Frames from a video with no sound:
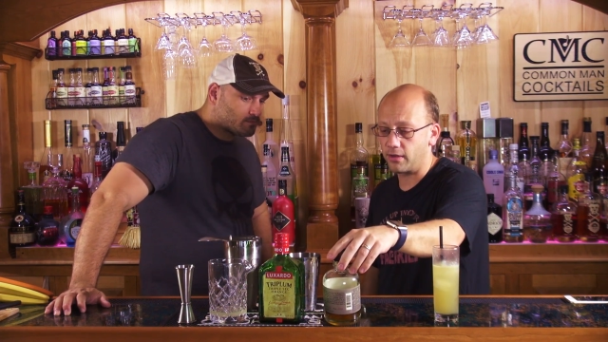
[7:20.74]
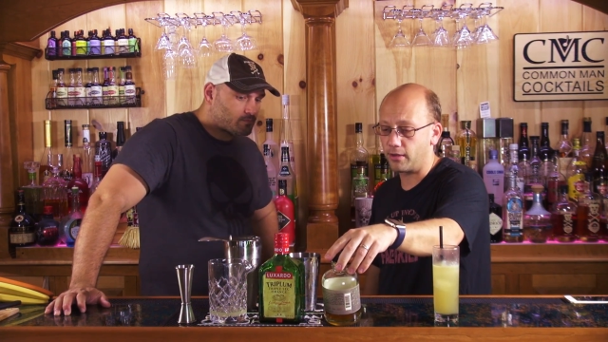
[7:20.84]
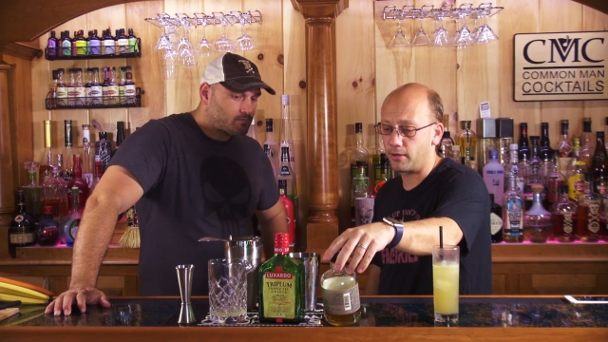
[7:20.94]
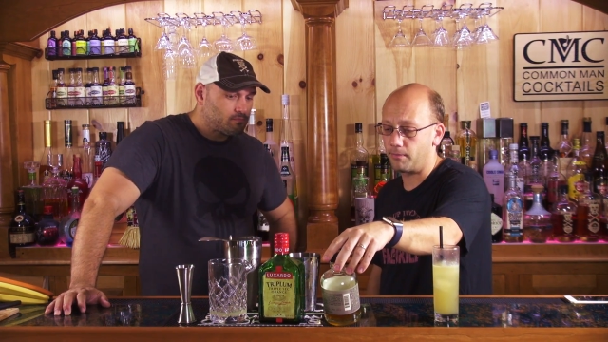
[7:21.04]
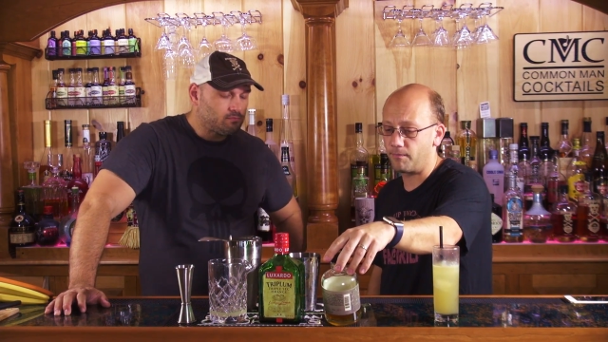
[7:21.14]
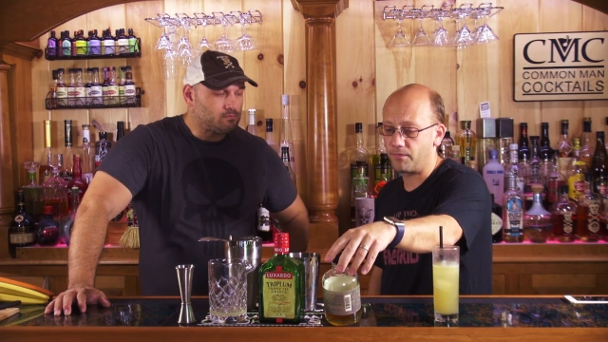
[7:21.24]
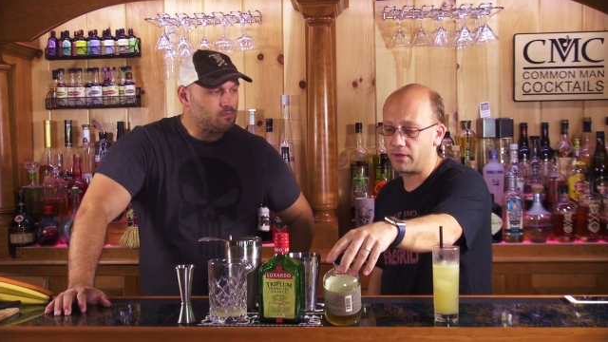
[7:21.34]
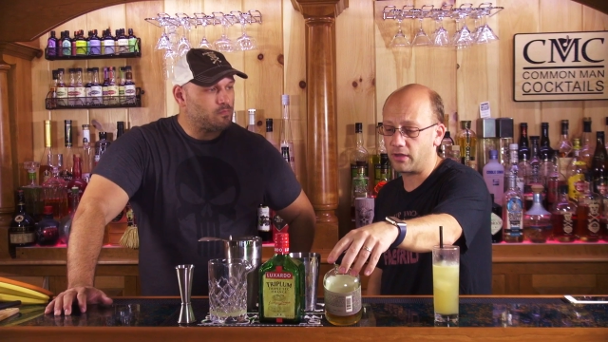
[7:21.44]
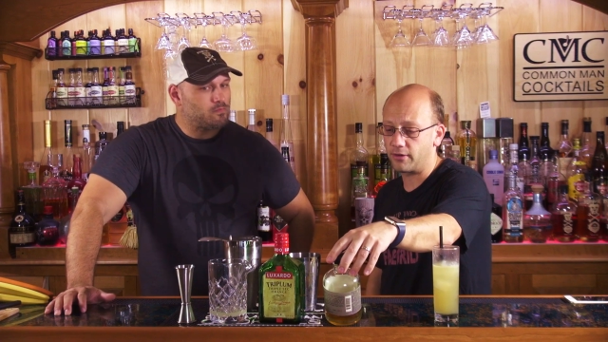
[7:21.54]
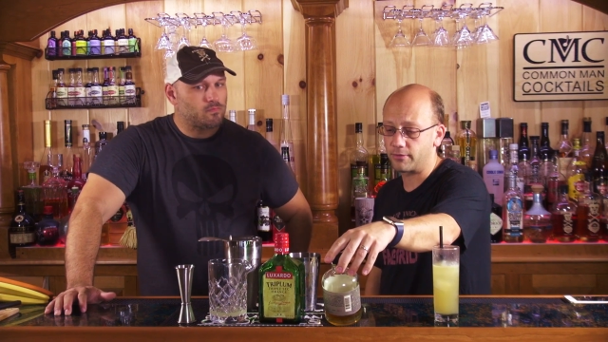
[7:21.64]
Speaker 1: uh,
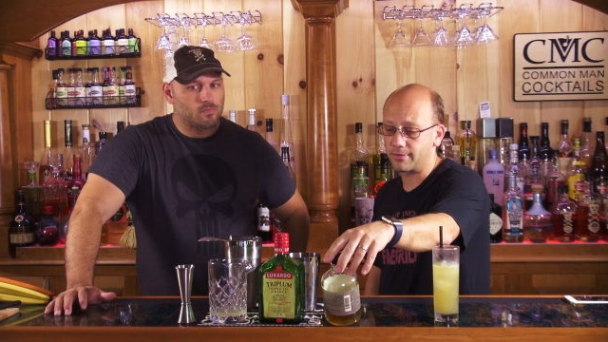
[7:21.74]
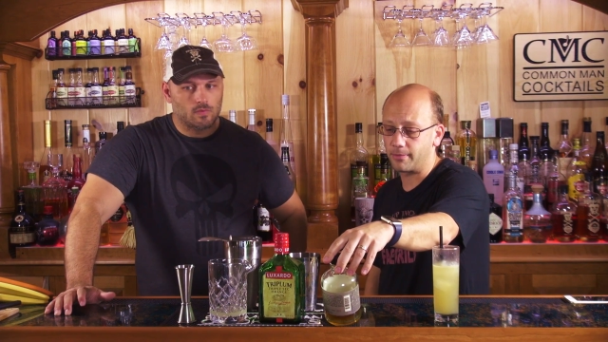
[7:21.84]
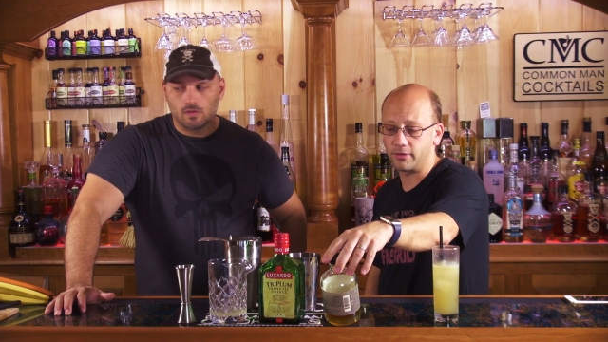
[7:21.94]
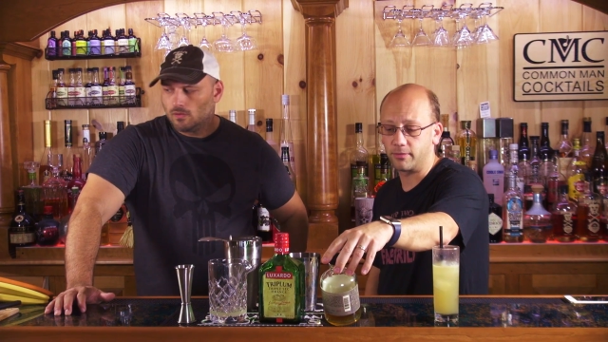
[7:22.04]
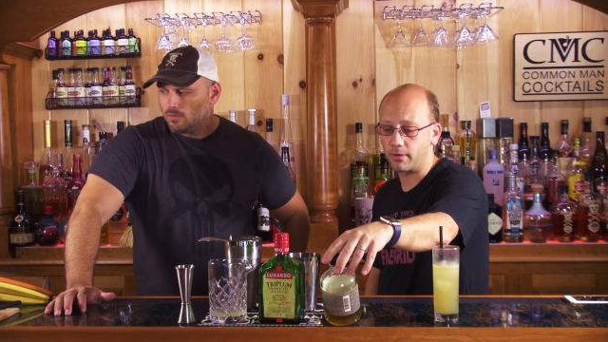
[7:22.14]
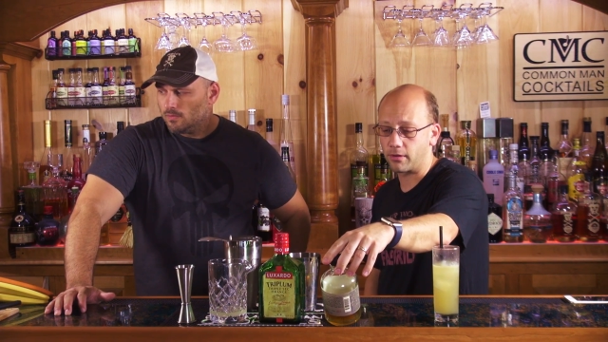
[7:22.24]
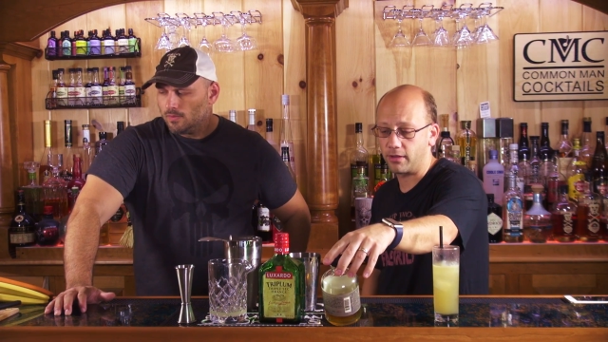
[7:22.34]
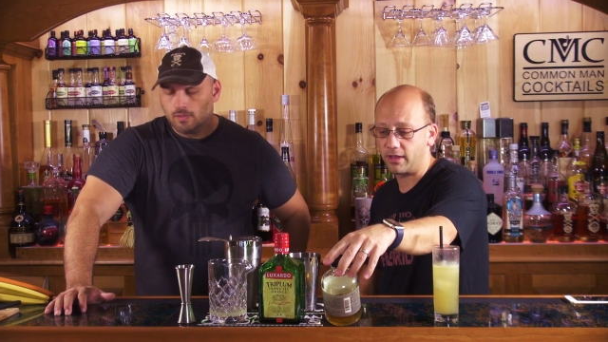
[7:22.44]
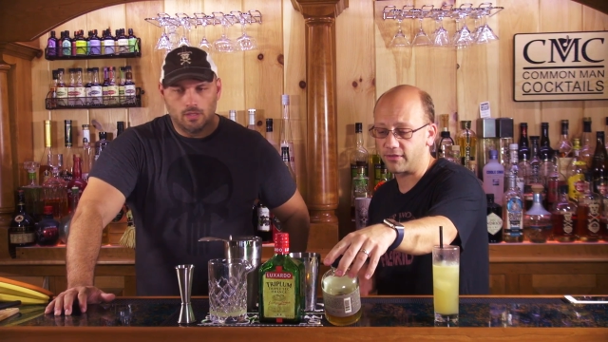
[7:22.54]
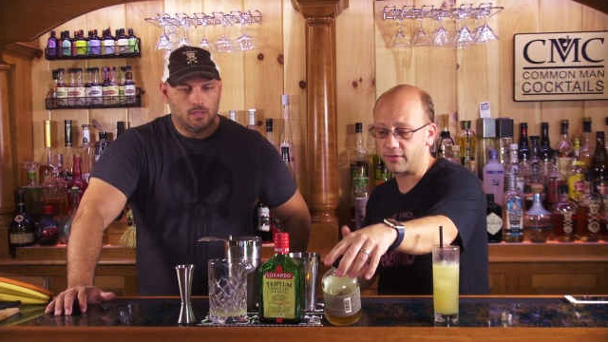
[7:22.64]
hundred percent malted
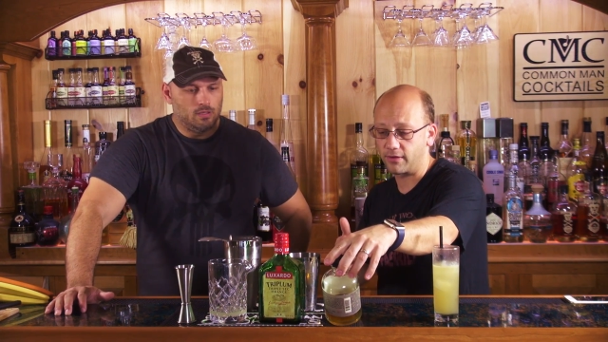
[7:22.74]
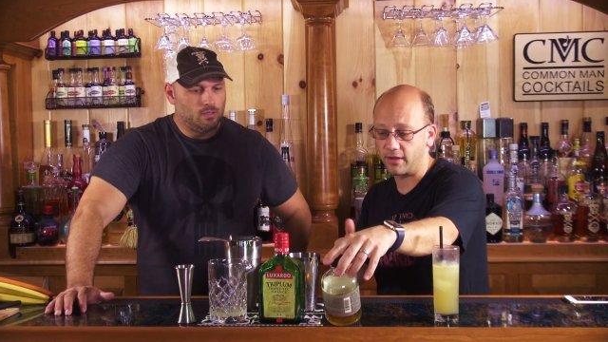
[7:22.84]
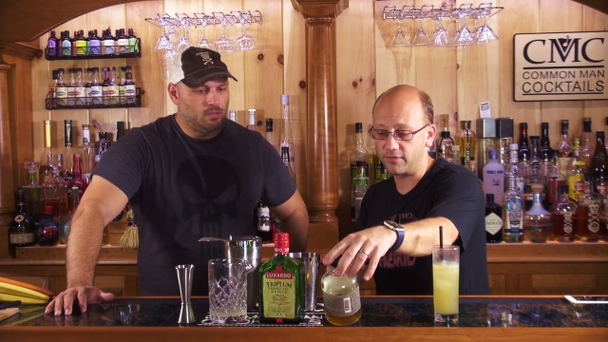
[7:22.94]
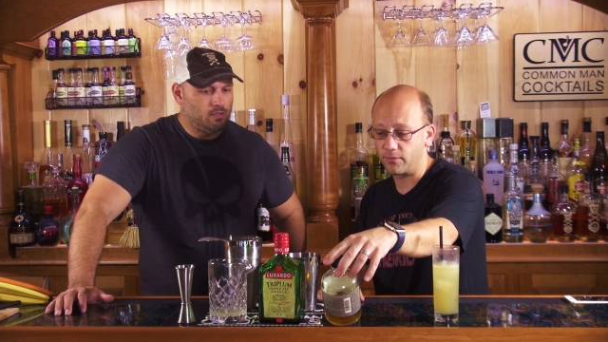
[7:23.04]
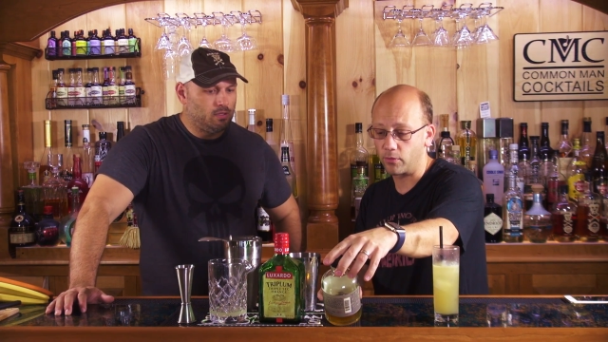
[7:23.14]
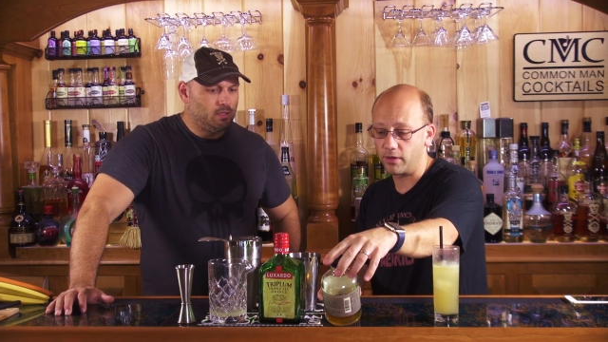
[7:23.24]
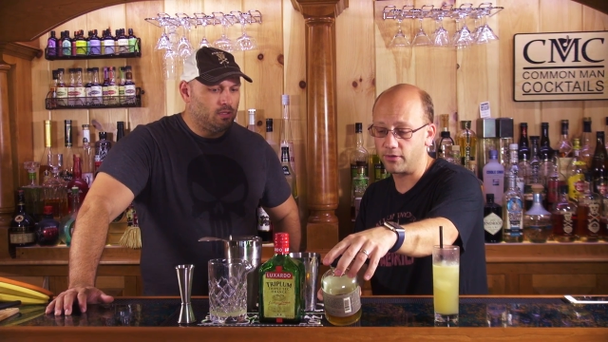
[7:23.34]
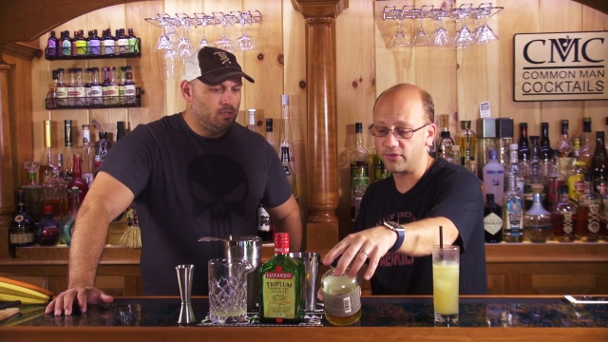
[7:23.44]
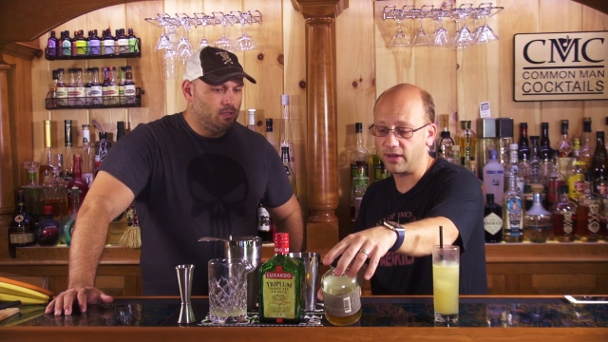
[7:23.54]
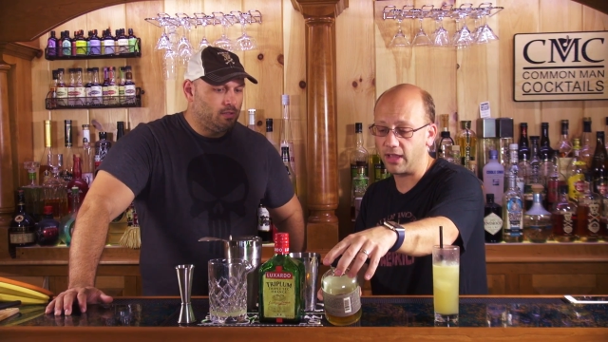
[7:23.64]
barley. That's nice. Four
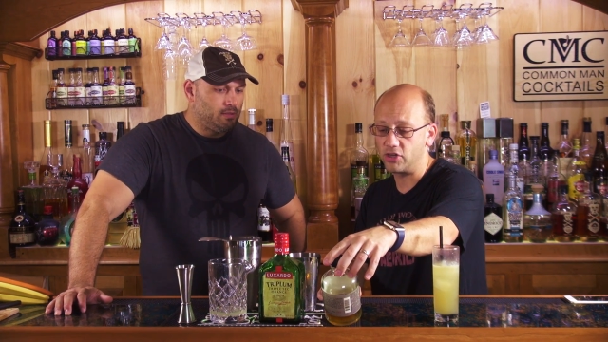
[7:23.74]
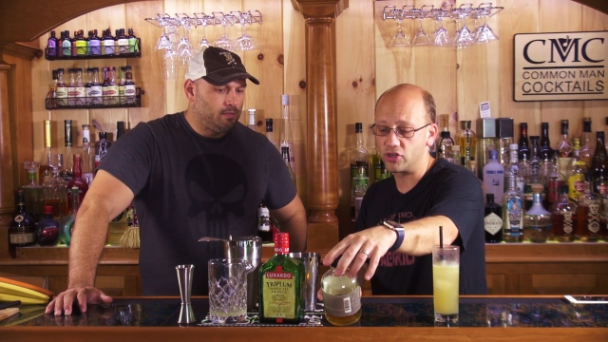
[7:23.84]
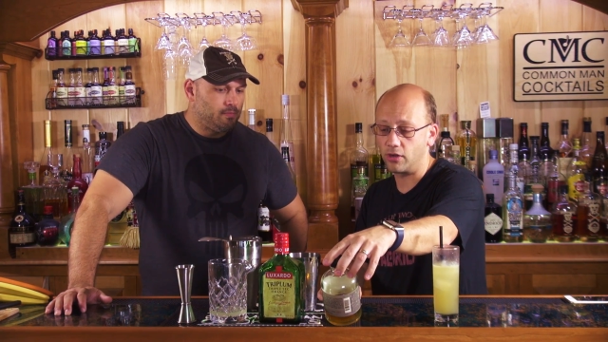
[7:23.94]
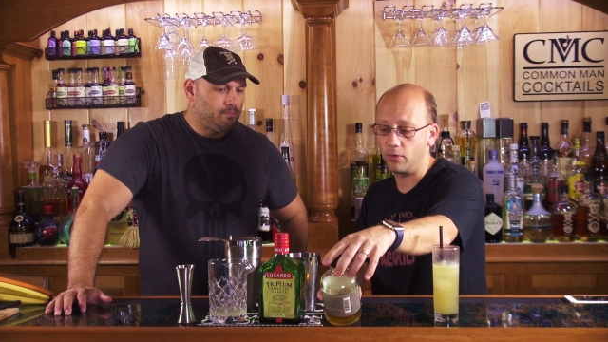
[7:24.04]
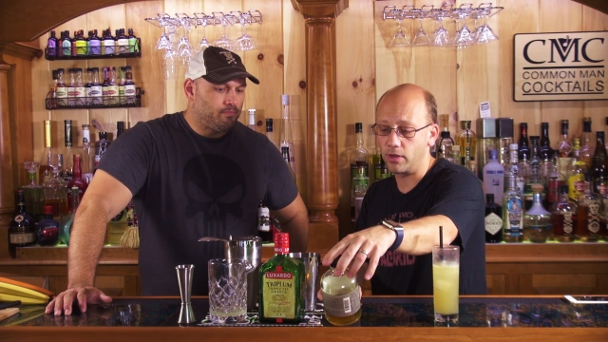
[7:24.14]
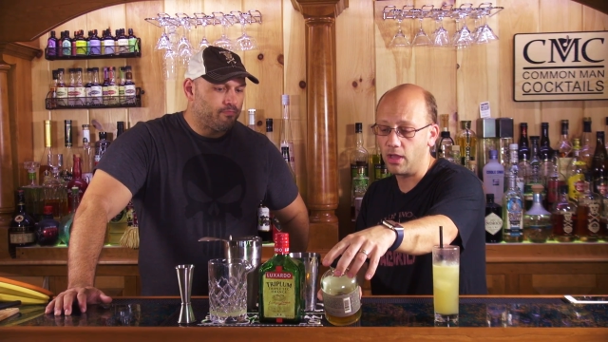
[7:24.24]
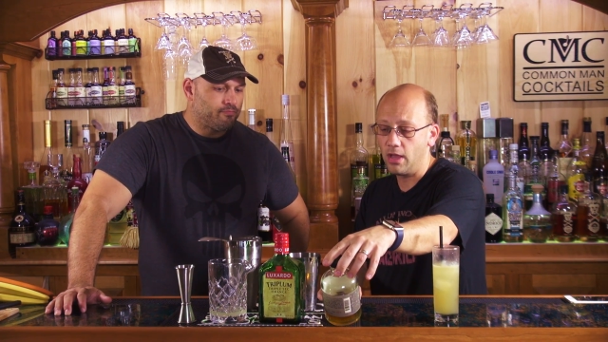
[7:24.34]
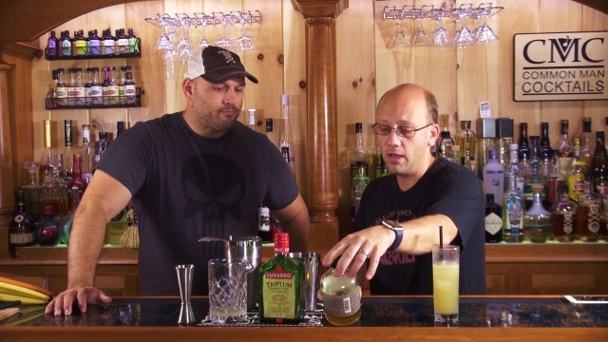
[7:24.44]
years in aged in oak.